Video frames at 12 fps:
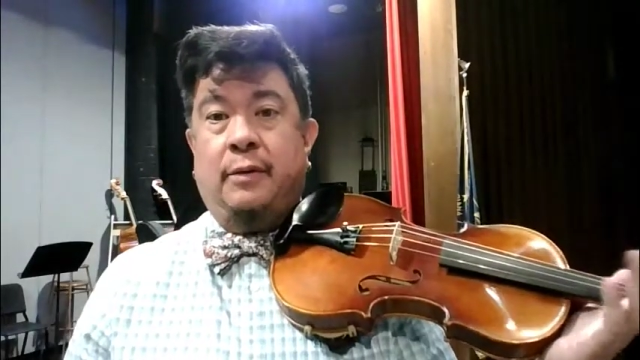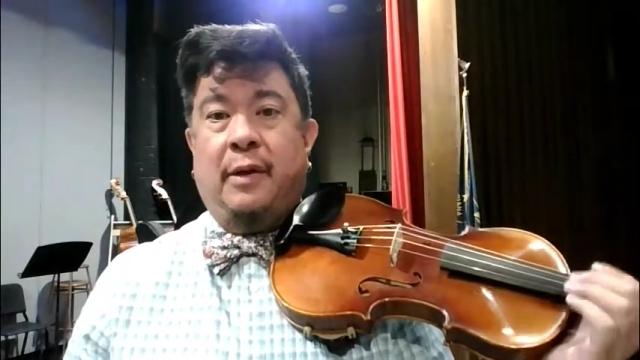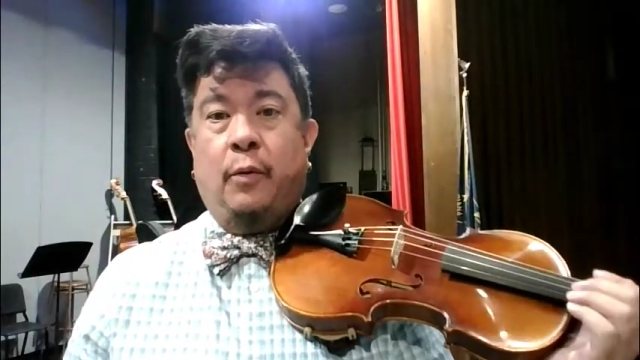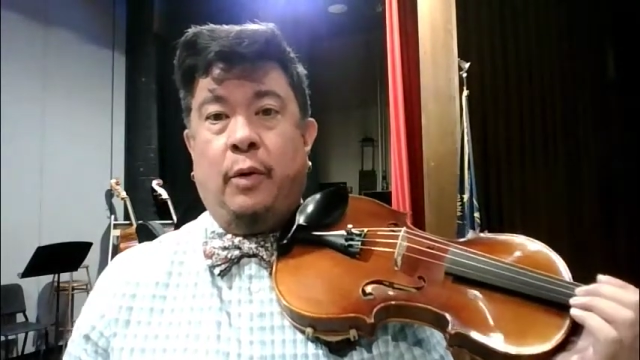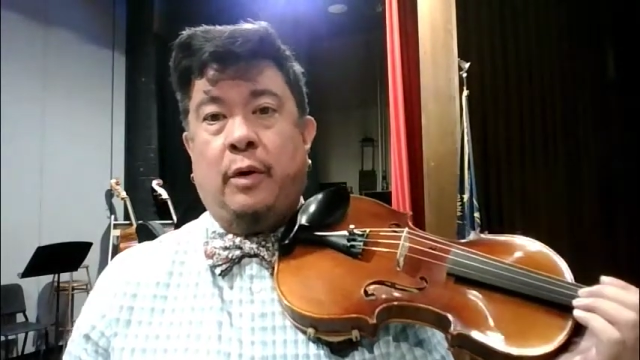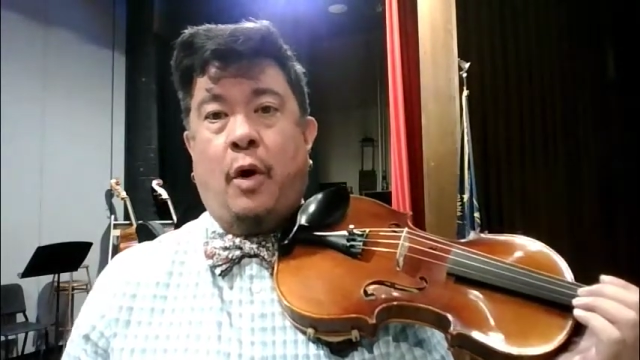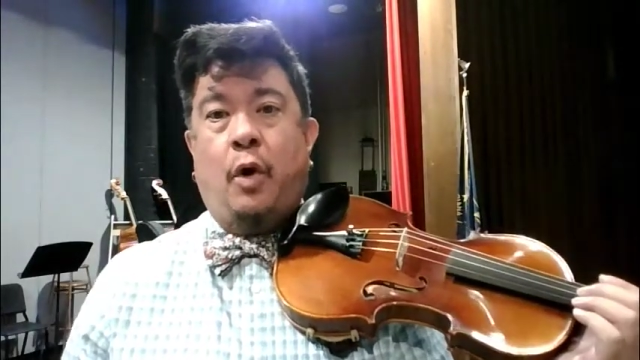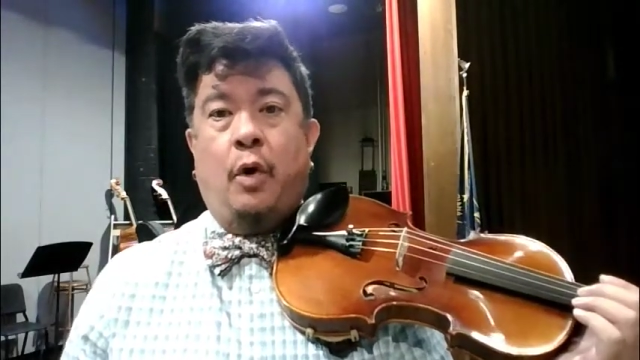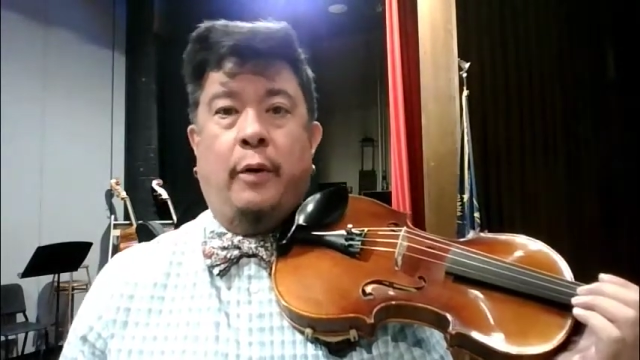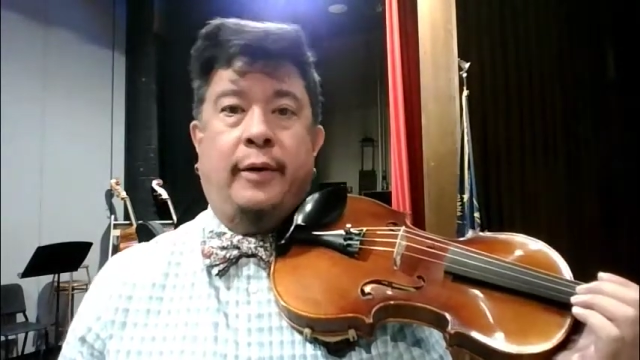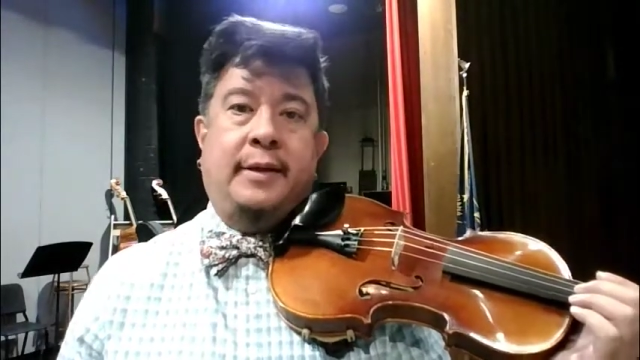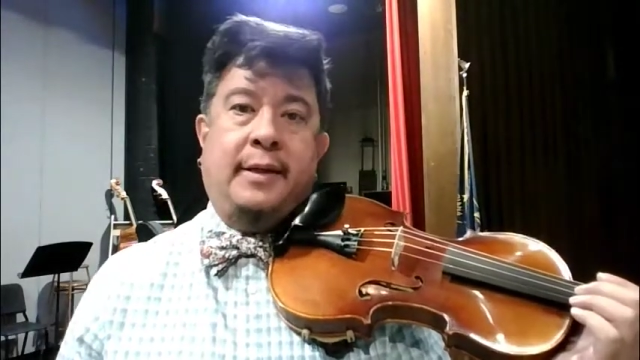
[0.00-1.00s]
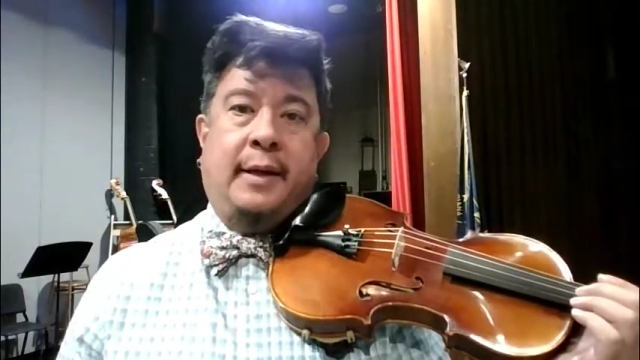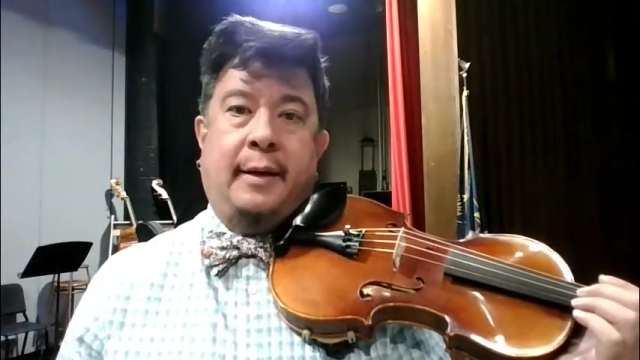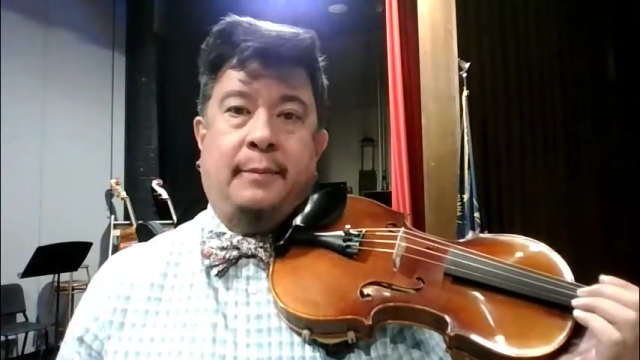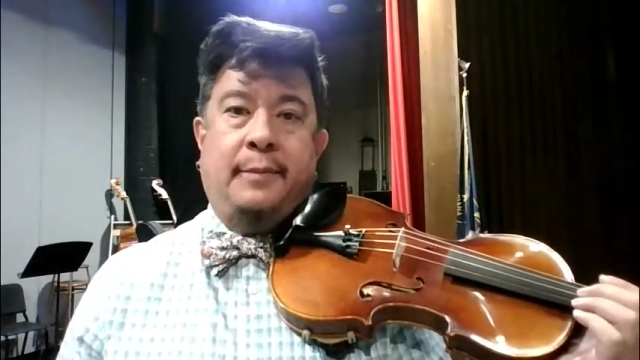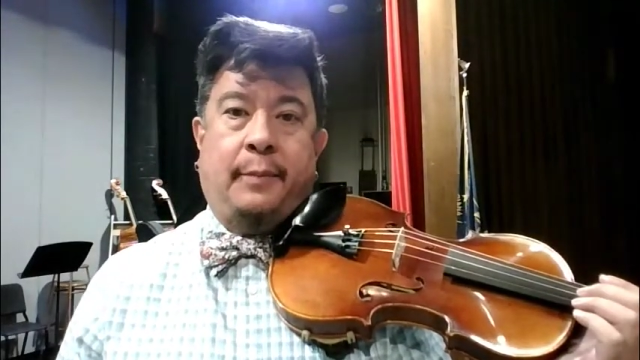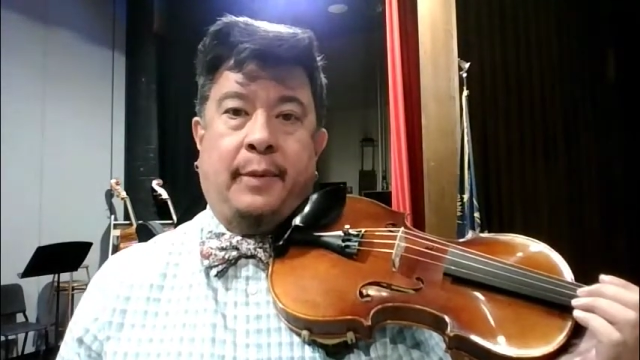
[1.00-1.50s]
They work all the
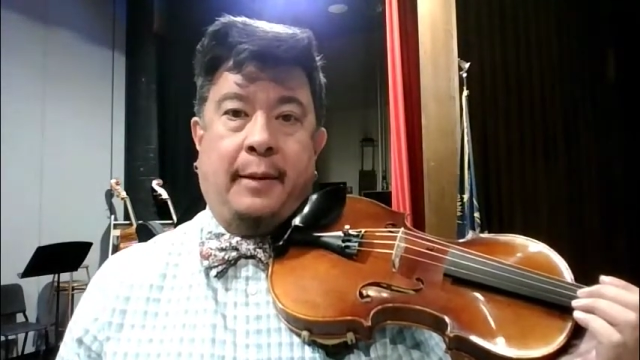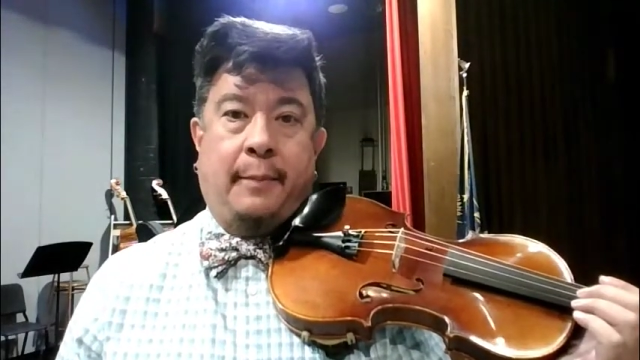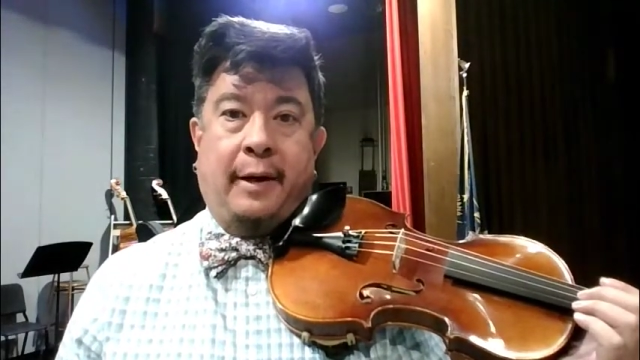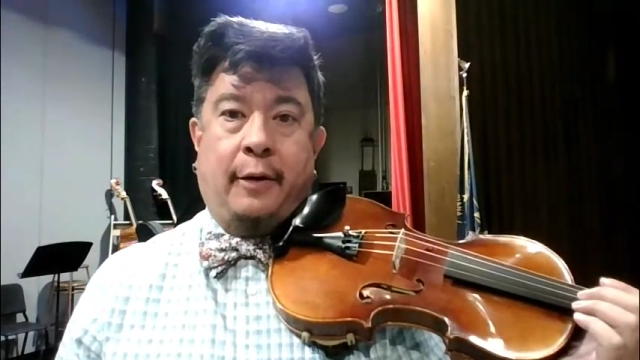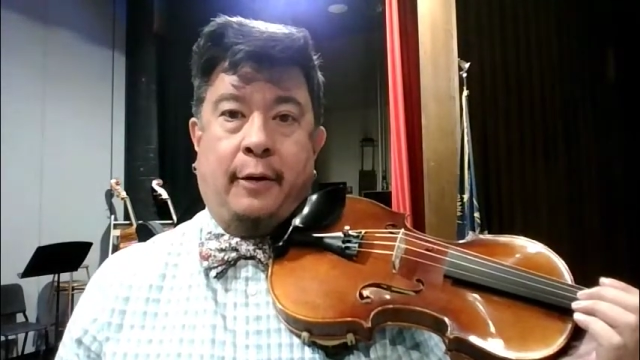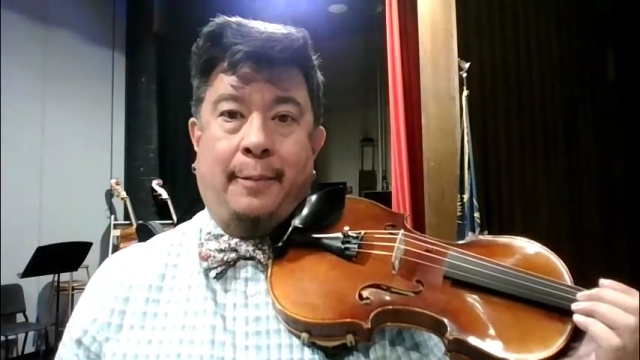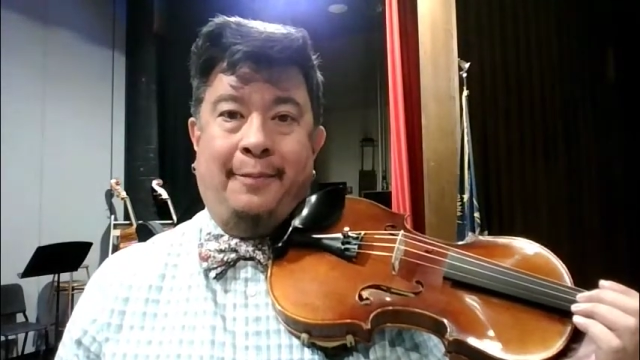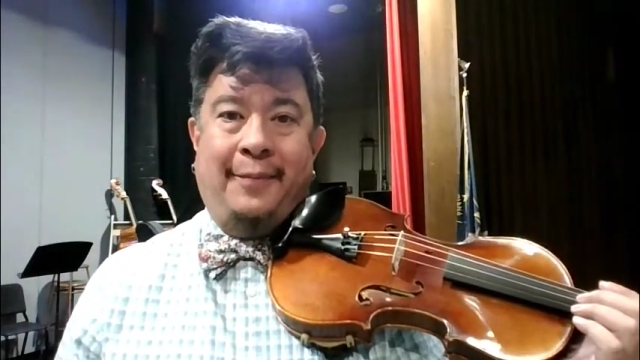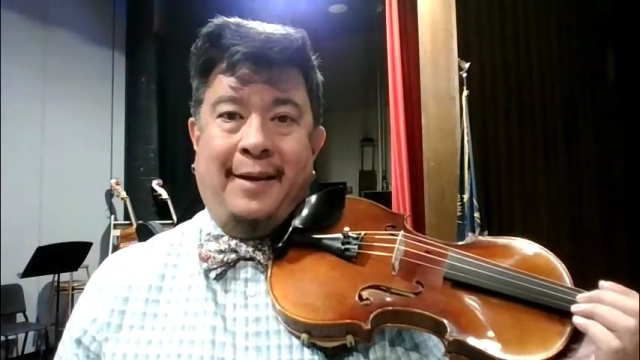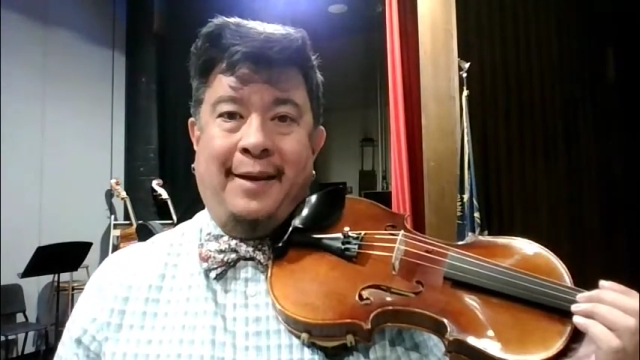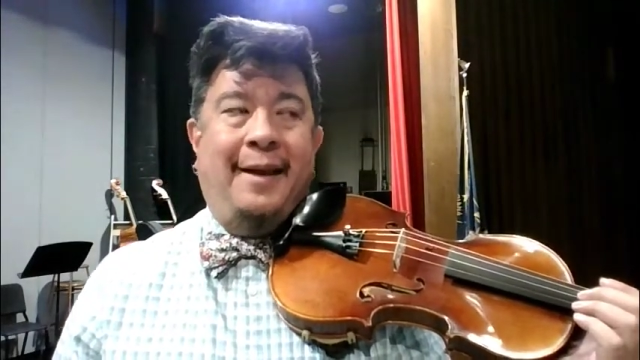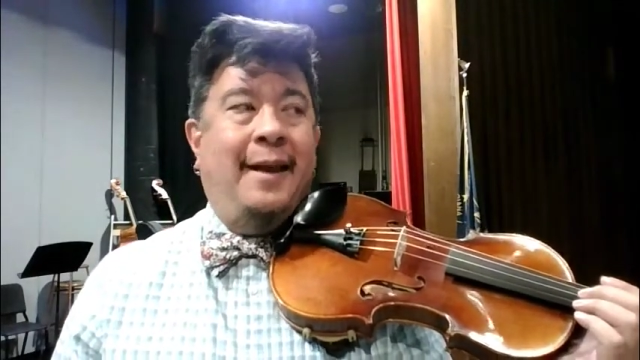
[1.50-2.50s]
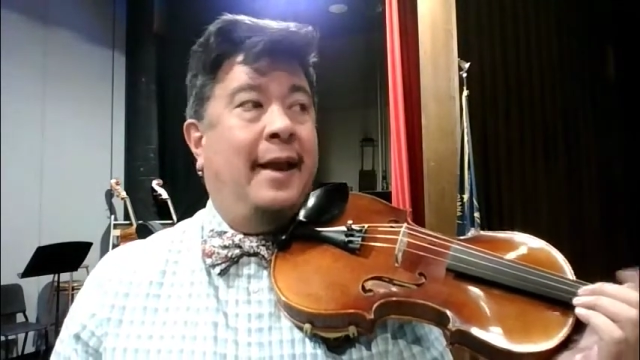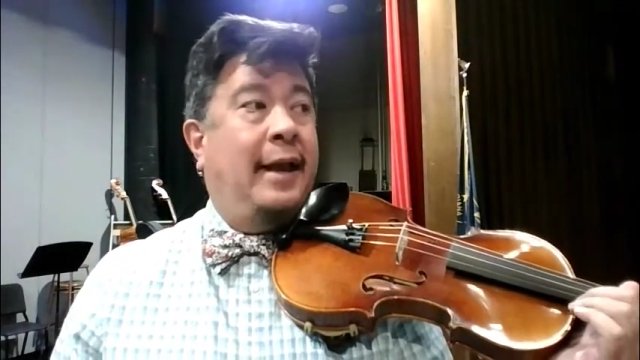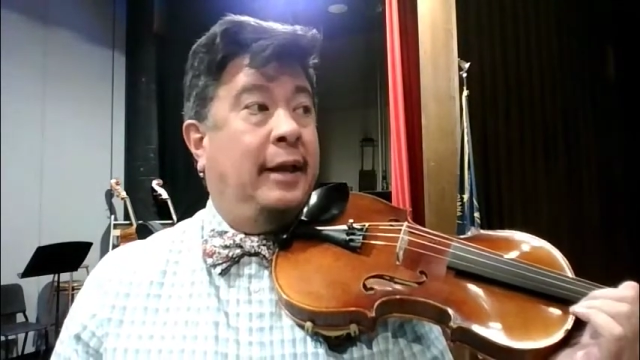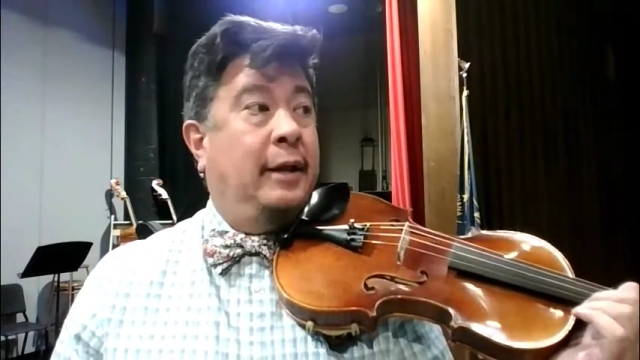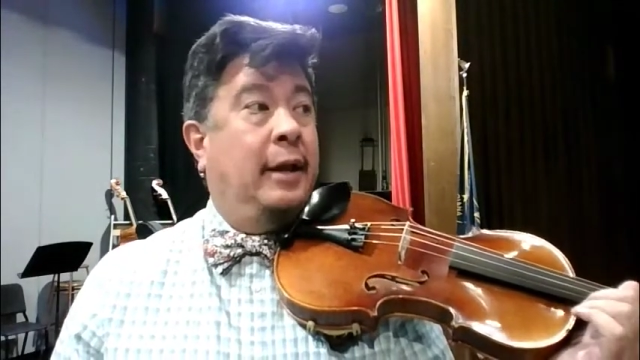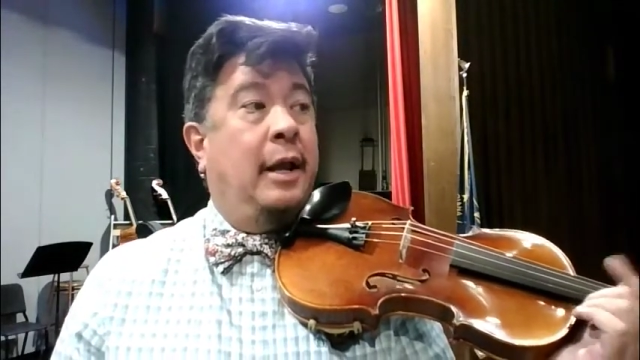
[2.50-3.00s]
time to play better. Hey,